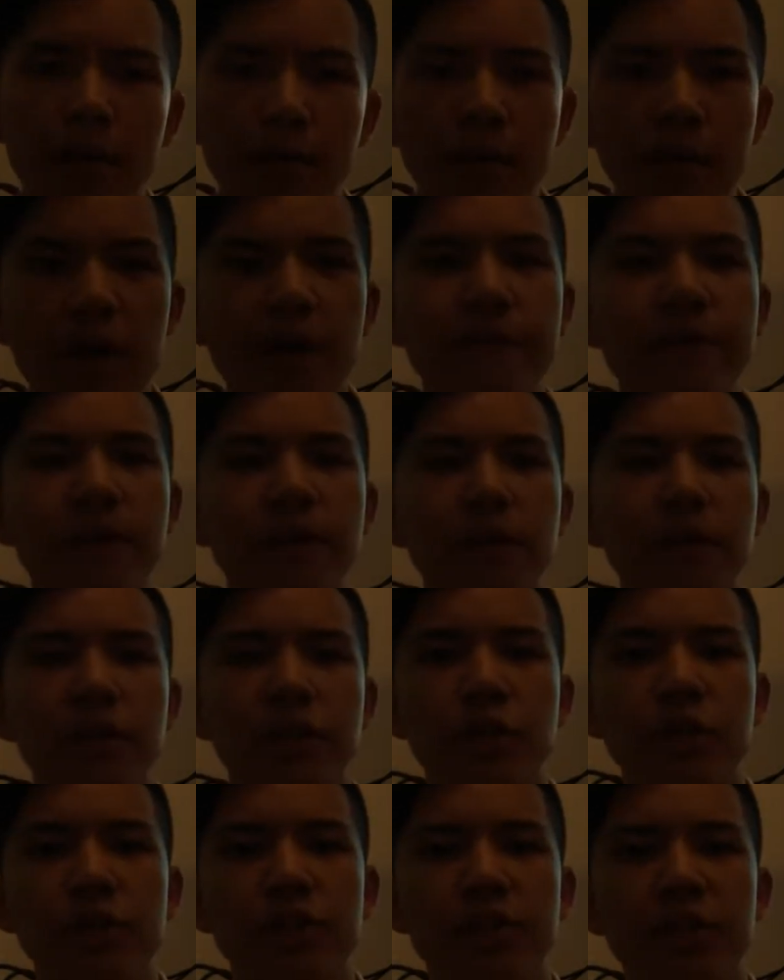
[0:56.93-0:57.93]
Biofilm on
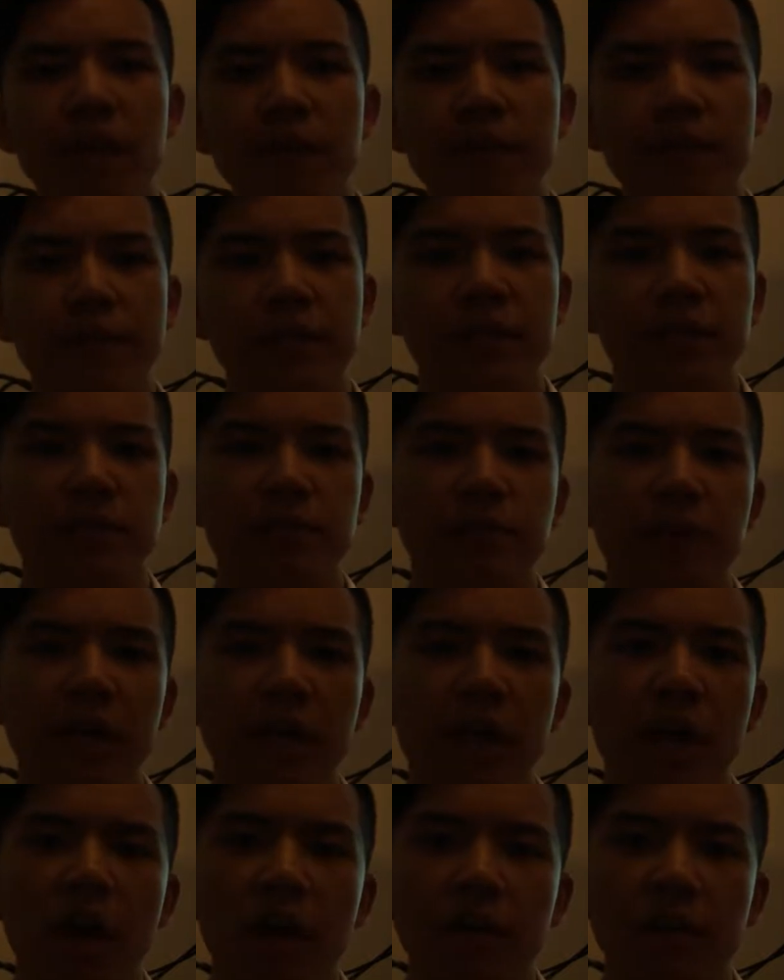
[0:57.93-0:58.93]
two surfaces may
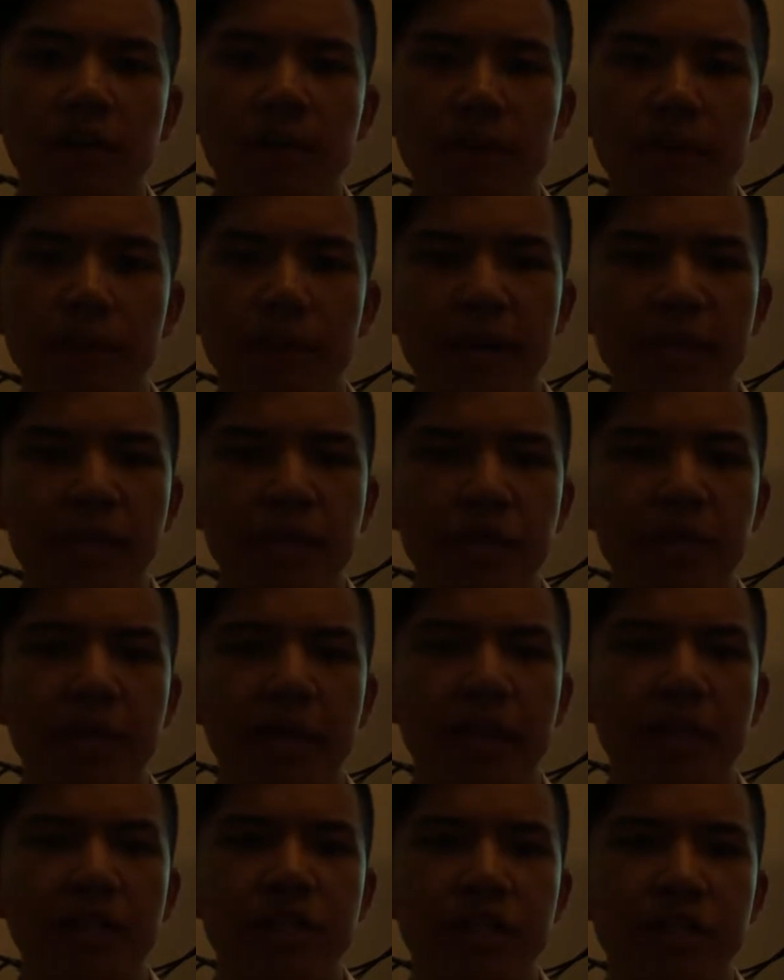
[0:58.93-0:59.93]
cause inflammation
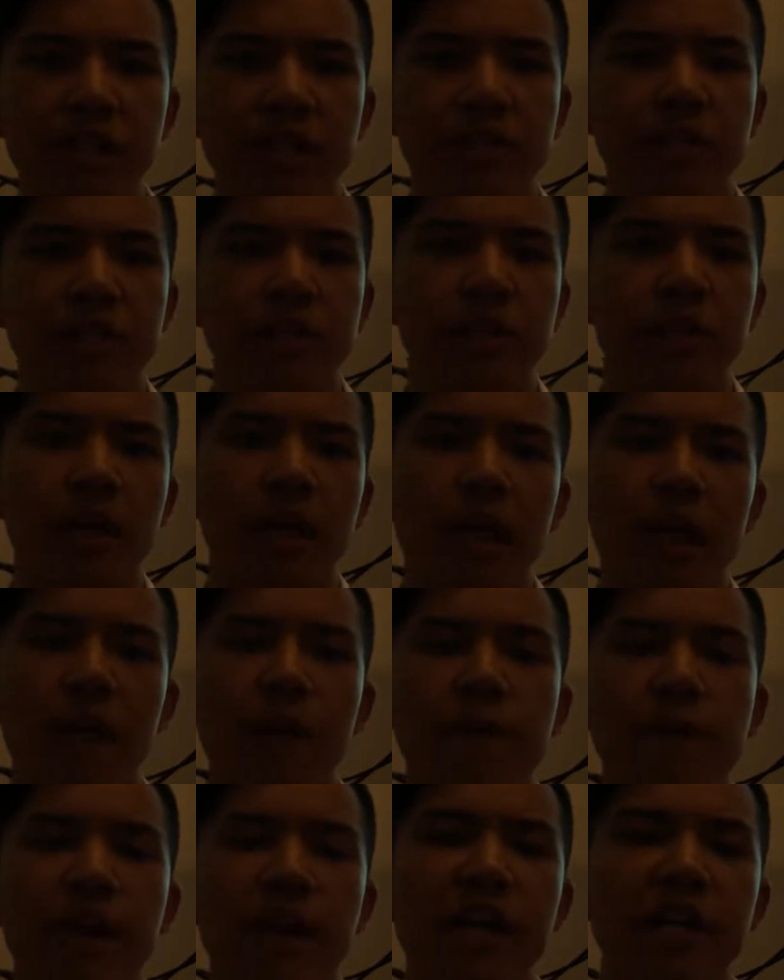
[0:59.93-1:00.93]
and diseases.
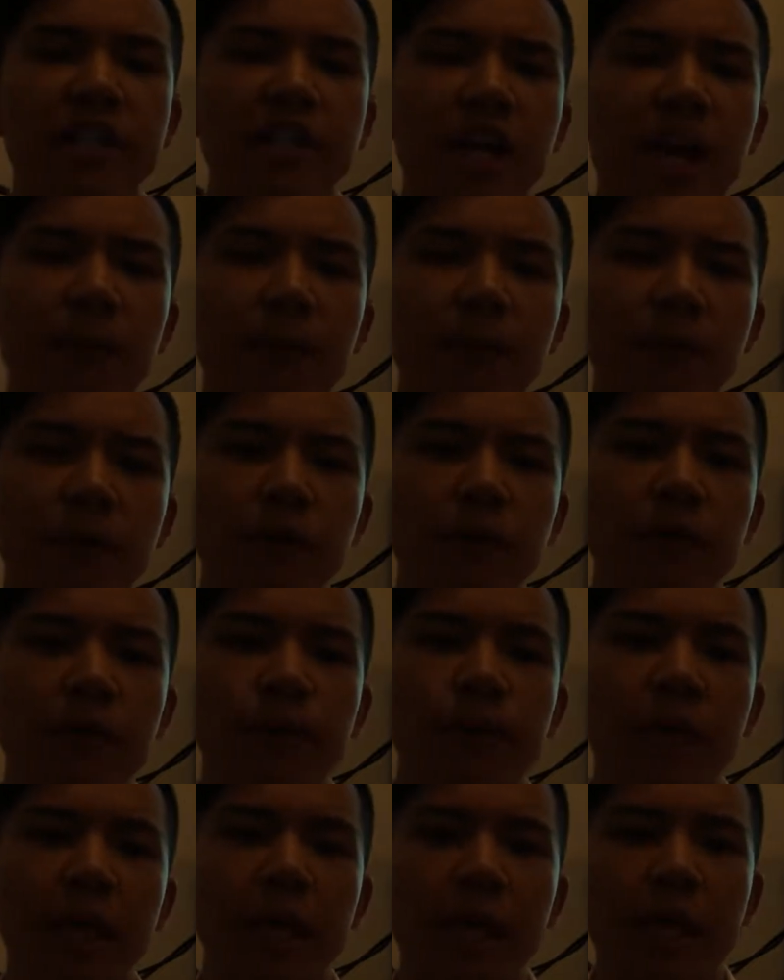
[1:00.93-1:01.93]
For example,
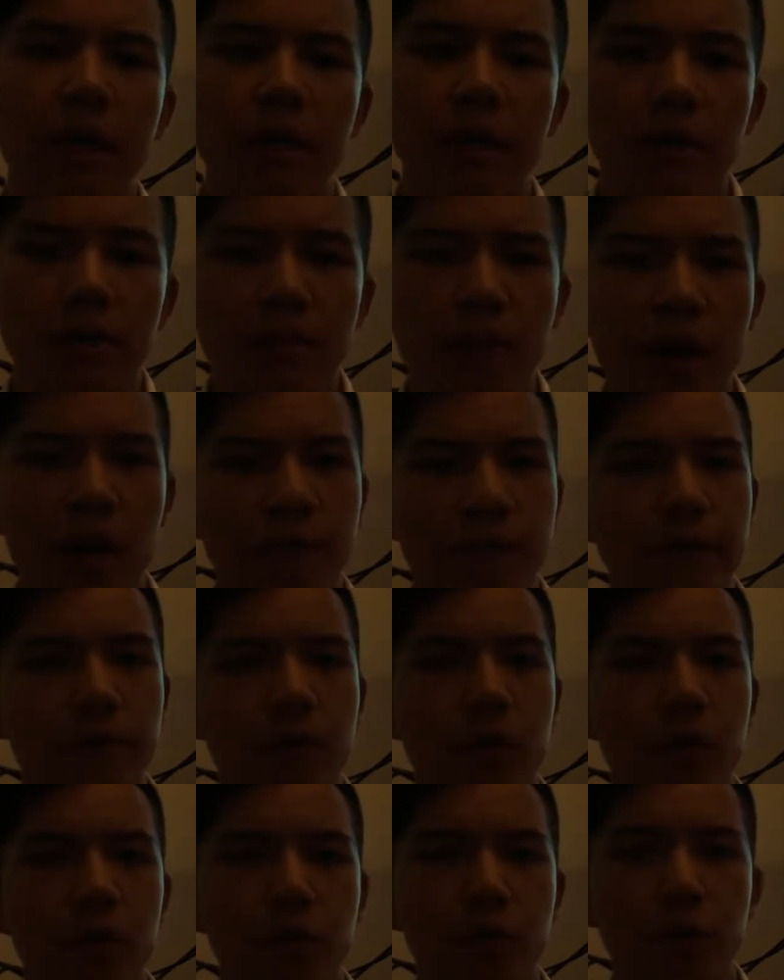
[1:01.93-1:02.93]
biofilm
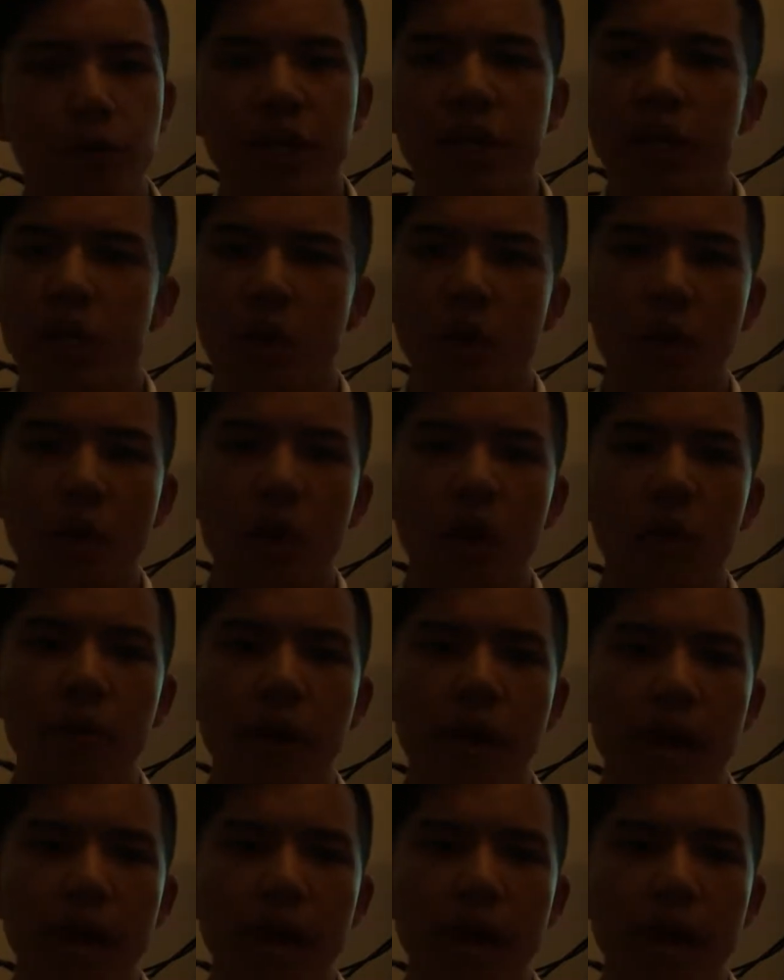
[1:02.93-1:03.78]
on root canal wall